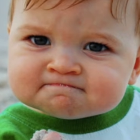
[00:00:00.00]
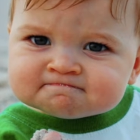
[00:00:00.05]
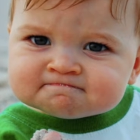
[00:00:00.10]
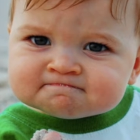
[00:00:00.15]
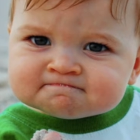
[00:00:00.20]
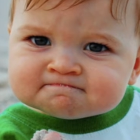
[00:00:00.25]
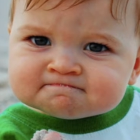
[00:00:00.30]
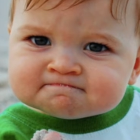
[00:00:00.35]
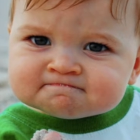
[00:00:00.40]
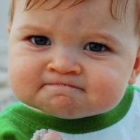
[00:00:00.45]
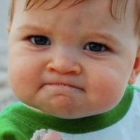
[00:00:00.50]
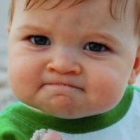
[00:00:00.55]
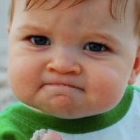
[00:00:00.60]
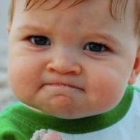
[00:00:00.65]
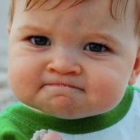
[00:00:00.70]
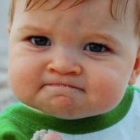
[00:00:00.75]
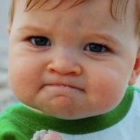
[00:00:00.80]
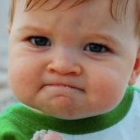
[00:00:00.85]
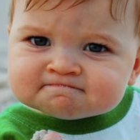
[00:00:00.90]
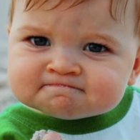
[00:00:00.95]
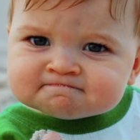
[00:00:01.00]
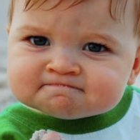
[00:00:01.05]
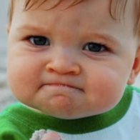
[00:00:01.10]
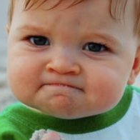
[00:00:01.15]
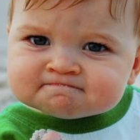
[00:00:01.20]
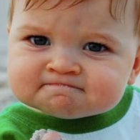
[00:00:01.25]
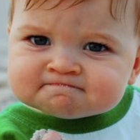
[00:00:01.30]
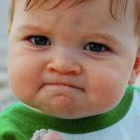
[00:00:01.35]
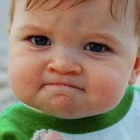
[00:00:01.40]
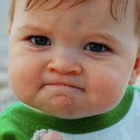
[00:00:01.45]

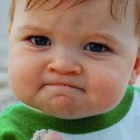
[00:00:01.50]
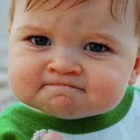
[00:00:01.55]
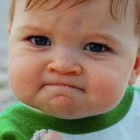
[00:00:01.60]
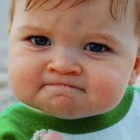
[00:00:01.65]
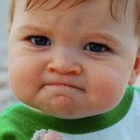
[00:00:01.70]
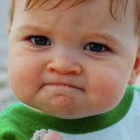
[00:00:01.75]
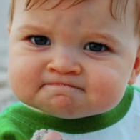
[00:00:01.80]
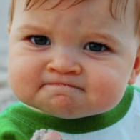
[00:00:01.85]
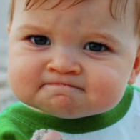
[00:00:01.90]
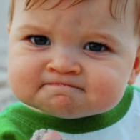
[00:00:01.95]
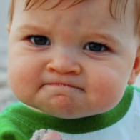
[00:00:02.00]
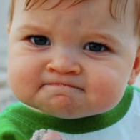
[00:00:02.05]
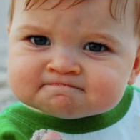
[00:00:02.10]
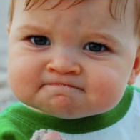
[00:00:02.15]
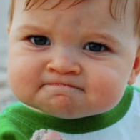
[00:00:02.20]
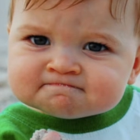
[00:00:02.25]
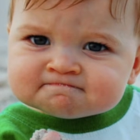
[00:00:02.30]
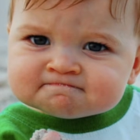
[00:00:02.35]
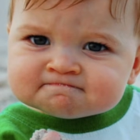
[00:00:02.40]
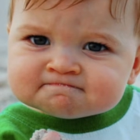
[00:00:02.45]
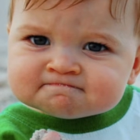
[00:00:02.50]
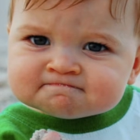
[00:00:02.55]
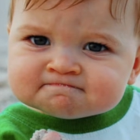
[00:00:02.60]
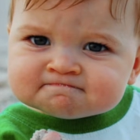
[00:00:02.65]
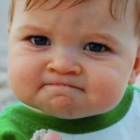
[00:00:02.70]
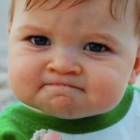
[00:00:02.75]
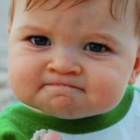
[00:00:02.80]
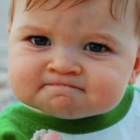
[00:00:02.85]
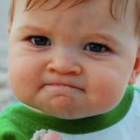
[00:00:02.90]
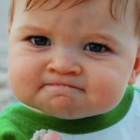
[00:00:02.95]
Nothing is said.